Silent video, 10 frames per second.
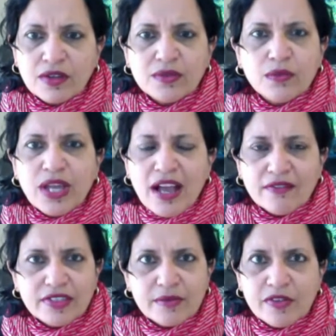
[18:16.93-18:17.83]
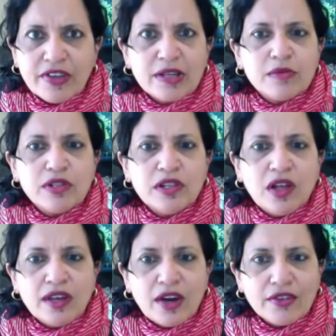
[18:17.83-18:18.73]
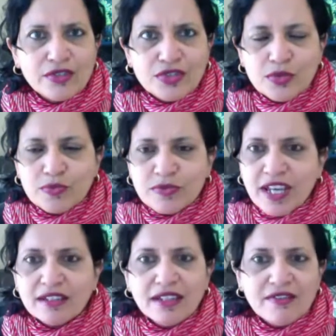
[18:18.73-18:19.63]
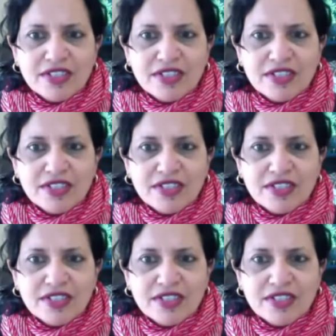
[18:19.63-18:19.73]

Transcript: We have them available on our YouTube channel.